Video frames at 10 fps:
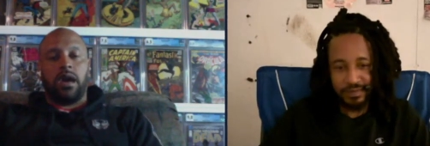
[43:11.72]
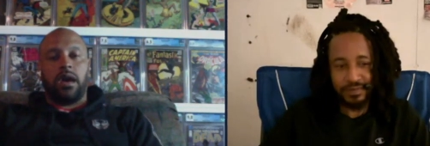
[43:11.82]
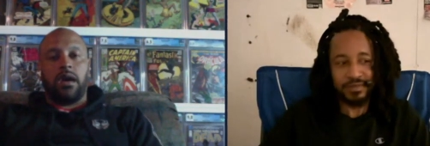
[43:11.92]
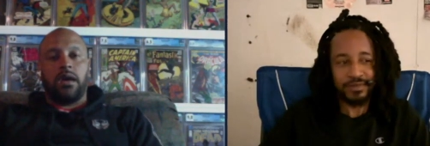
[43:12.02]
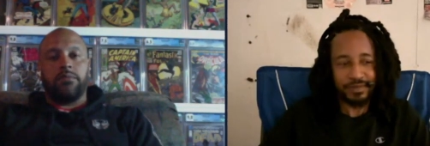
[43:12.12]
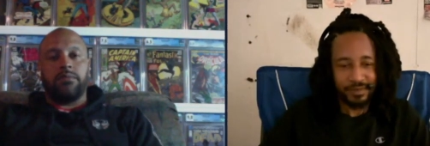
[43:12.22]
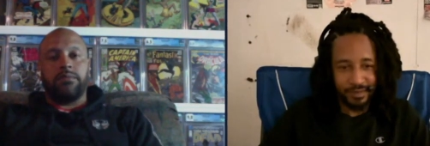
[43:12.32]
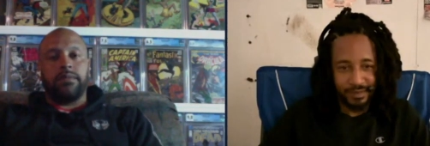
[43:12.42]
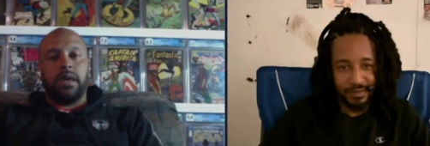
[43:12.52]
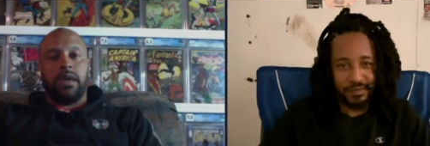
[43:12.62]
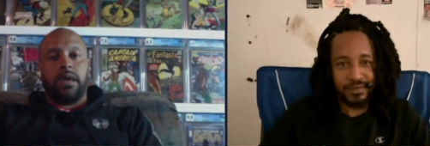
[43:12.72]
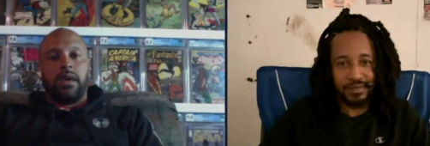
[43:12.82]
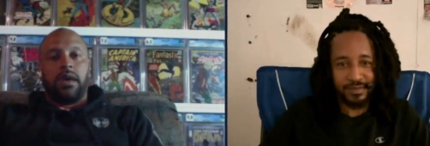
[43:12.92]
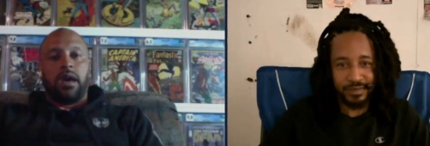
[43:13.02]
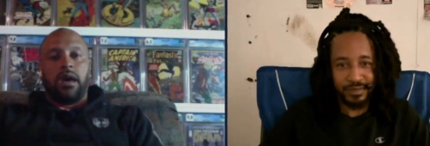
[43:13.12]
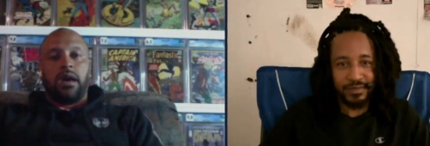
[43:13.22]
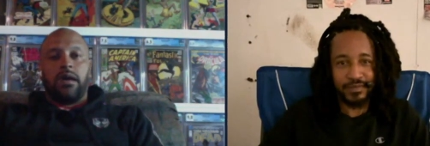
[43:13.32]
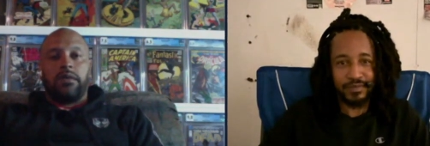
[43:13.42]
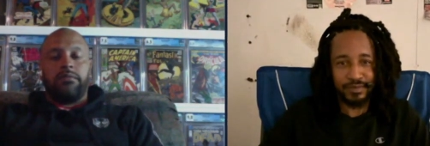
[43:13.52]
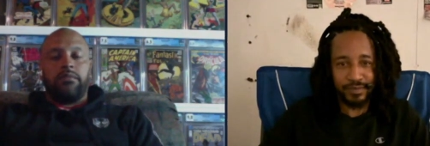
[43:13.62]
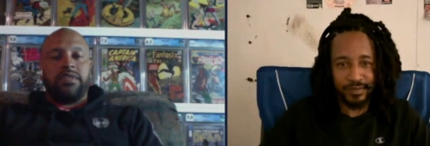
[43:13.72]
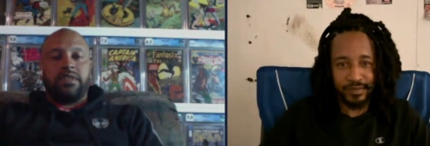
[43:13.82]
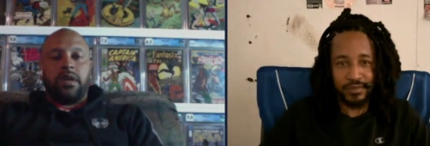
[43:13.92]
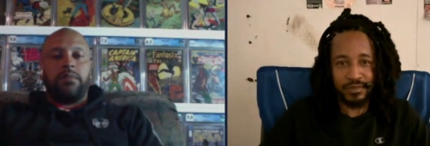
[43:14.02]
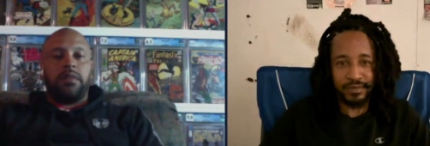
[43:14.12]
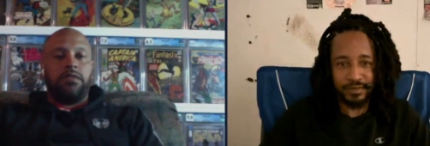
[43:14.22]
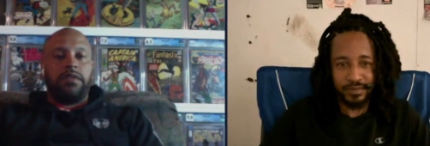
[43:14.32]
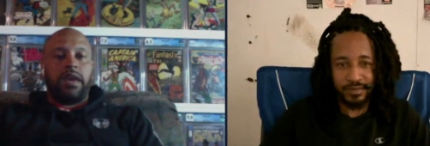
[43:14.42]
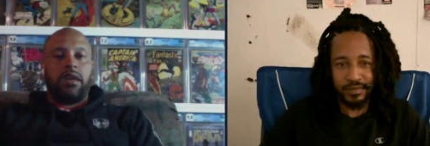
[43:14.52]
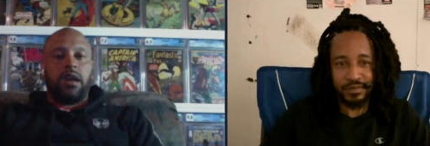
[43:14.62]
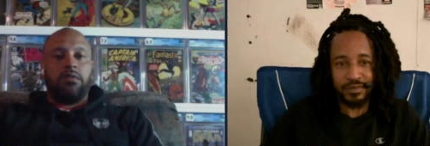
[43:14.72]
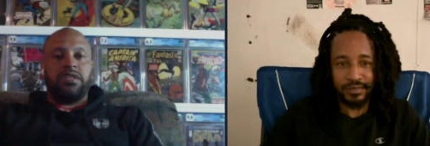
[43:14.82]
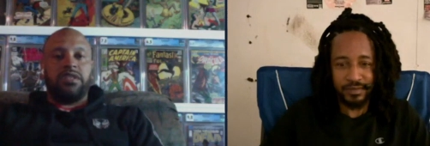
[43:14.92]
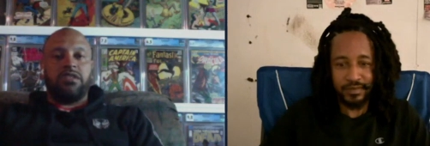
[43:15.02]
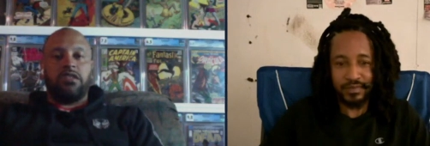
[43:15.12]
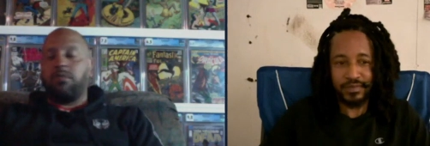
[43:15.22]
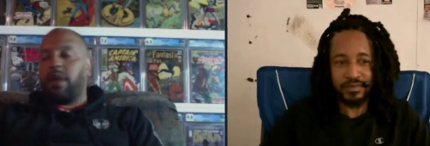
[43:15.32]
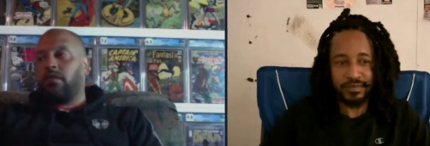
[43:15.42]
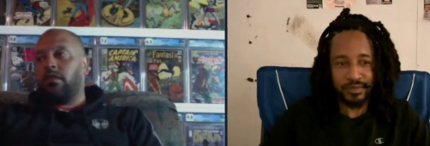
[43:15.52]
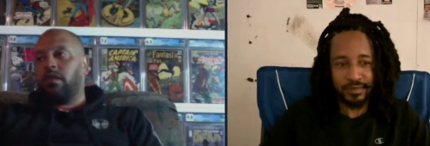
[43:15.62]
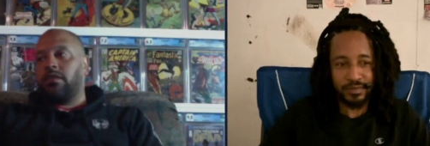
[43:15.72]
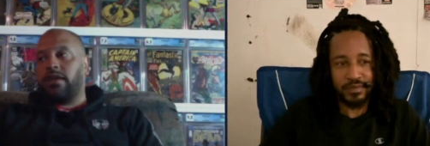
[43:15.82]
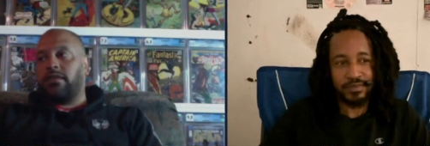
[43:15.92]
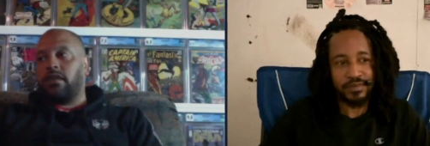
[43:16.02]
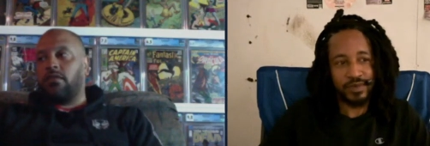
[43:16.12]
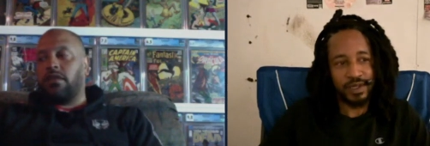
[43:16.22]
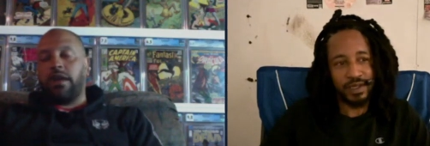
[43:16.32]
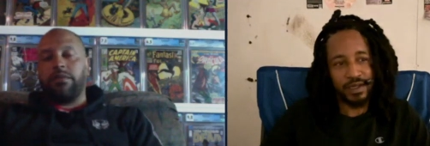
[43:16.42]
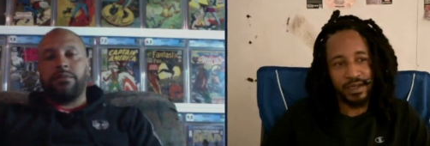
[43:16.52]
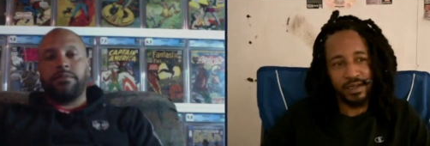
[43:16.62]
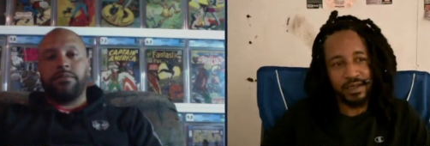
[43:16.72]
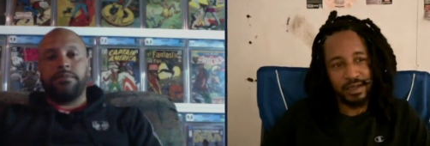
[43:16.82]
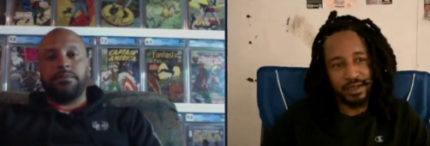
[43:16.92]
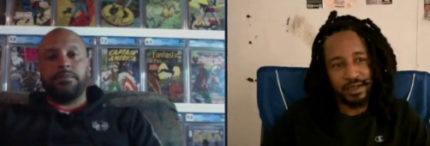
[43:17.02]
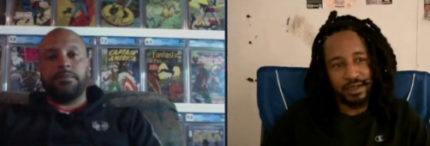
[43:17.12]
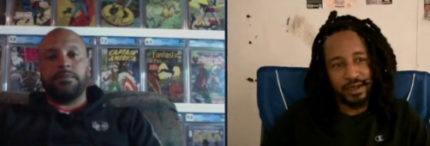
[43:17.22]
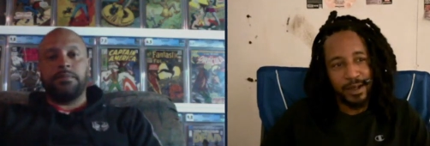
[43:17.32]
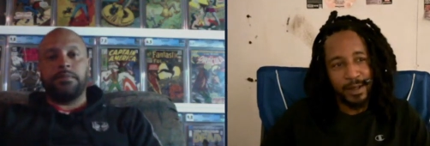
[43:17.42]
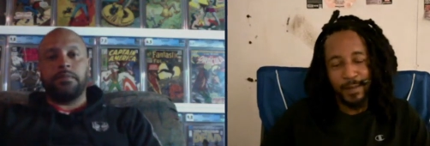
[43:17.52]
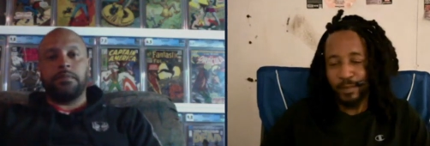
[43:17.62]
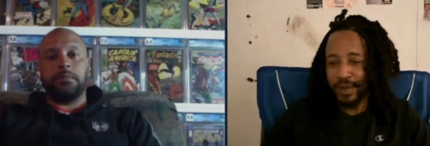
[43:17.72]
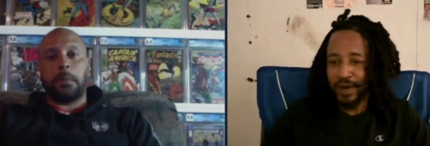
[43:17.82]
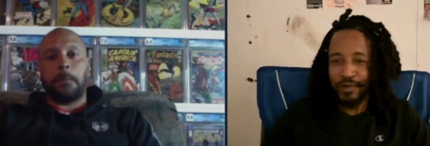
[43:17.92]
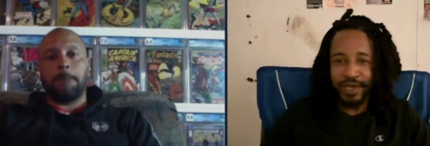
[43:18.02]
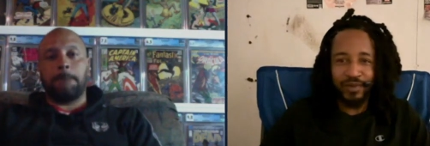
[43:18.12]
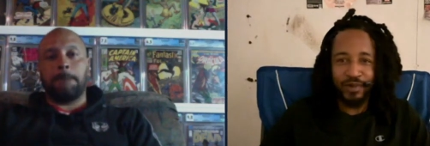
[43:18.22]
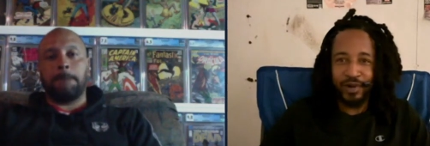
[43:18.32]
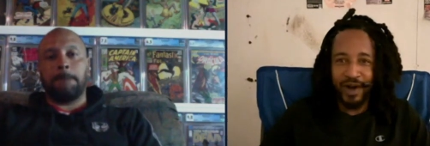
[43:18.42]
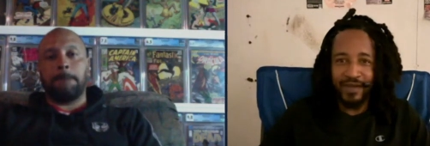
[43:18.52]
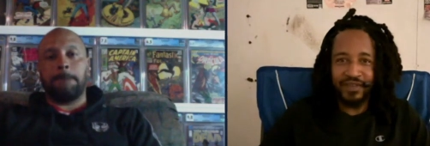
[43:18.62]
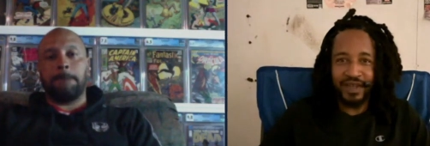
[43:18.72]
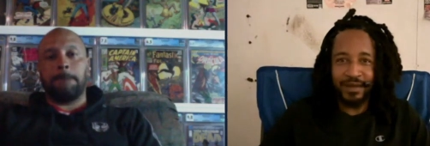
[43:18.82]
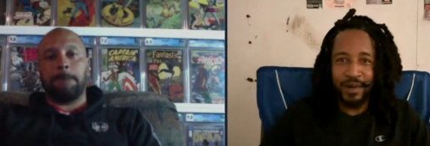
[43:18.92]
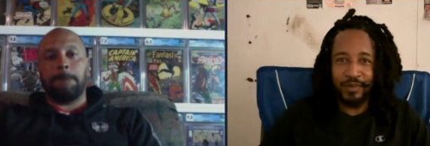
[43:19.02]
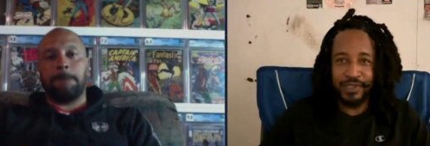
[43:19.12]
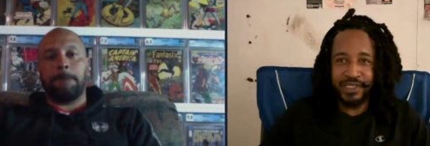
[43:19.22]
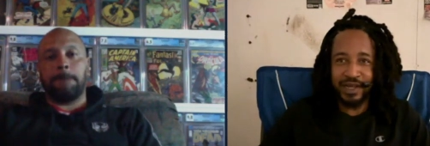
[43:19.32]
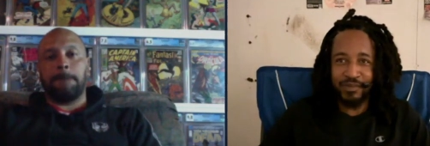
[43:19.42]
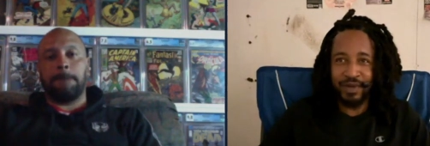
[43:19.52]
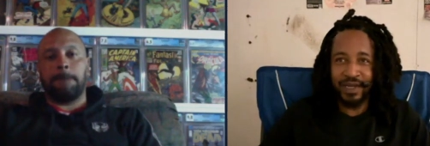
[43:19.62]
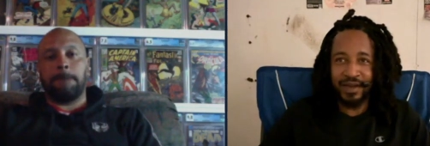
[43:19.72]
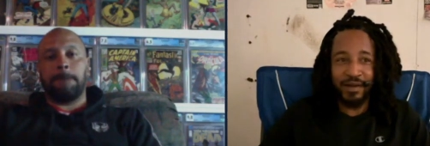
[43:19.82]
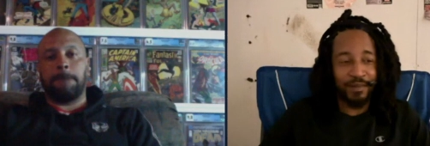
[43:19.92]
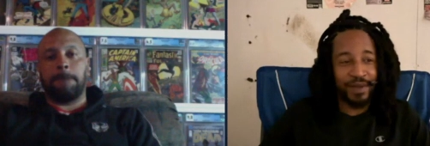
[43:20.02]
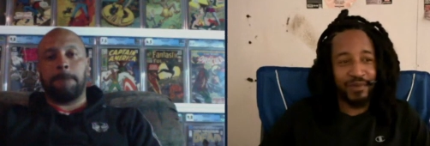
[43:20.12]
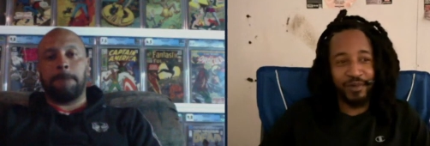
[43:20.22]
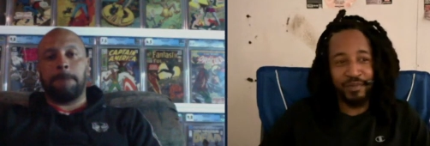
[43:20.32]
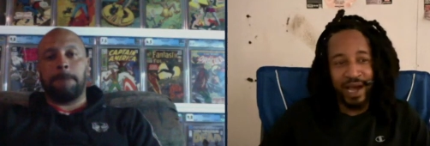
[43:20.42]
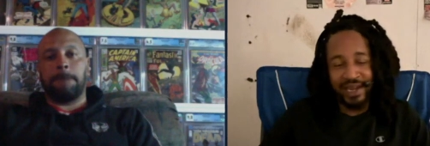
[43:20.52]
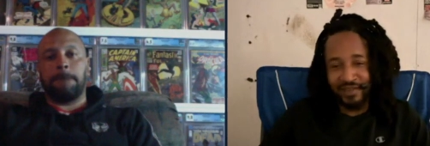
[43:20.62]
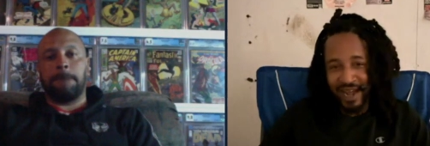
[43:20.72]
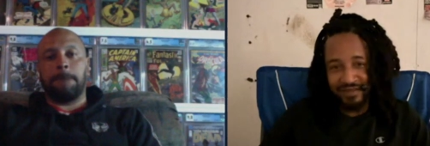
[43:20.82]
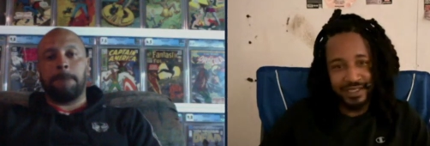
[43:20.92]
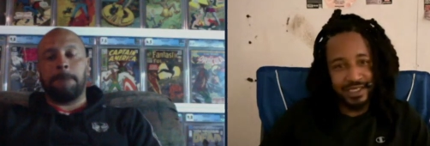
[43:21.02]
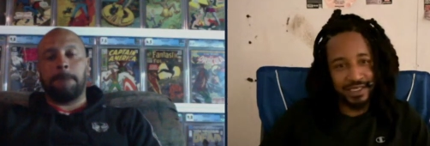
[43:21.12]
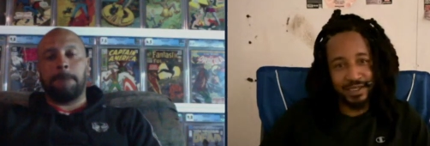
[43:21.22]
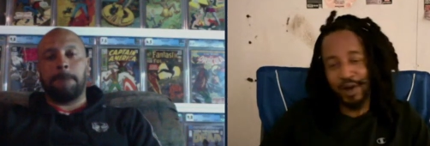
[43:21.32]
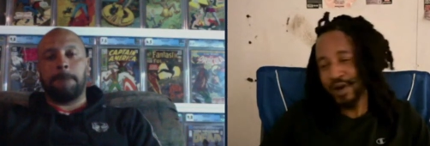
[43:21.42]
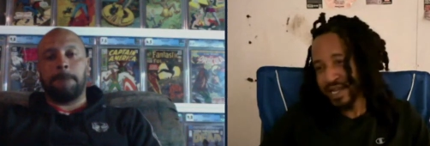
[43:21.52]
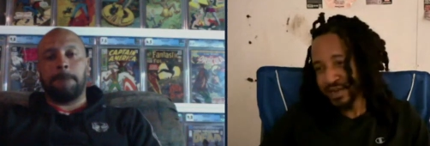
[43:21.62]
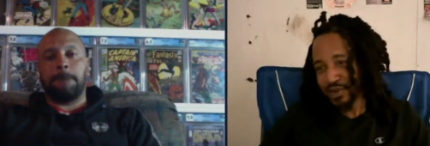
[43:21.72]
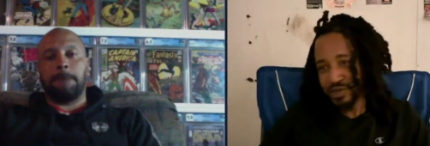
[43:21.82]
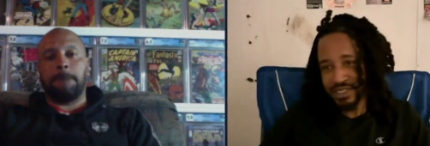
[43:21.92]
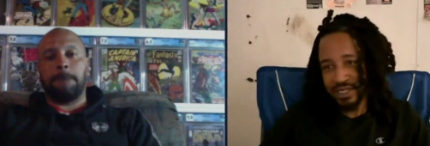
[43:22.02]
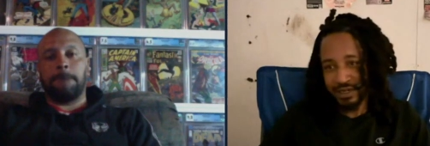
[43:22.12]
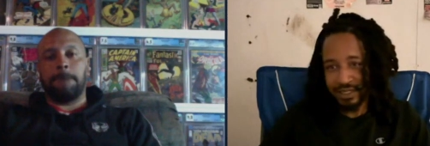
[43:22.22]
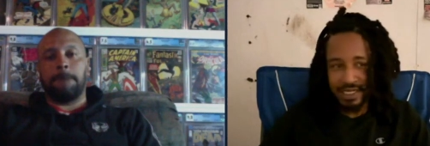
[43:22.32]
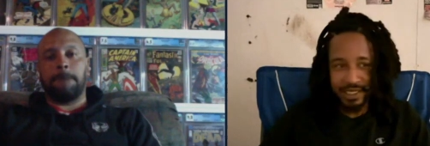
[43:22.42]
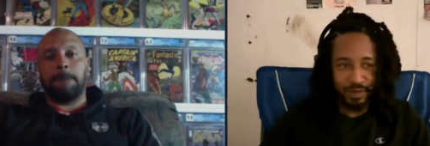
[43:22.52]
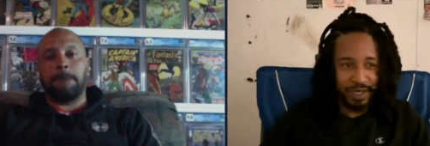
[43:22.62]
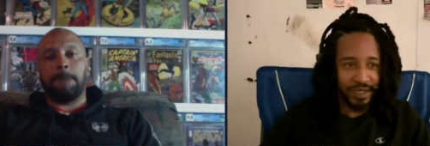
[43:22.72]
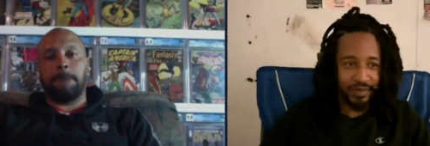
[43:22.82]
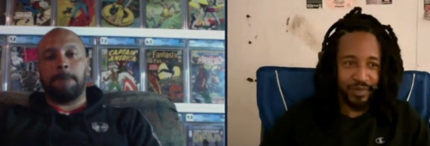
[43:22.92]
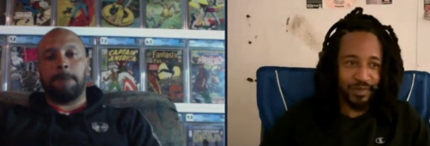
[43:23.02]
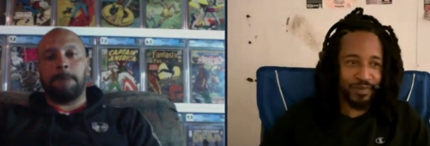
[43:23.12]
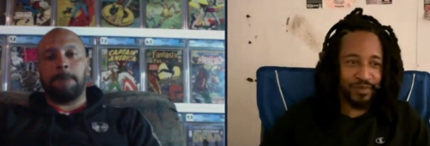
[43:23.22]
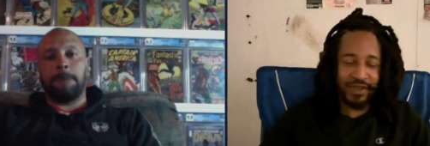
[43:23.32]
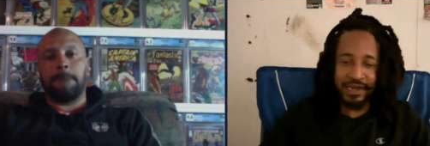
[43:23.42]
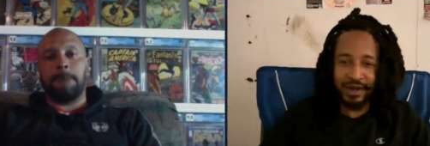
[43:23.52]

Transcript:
Speaker 1: Um, uh, what's something you think uh, we should talk about? You know, next go round
Speaker 2: bro. We we're gonna have to come up with something, but I mean, we might even have to just go ahead and do the tier list, bro. You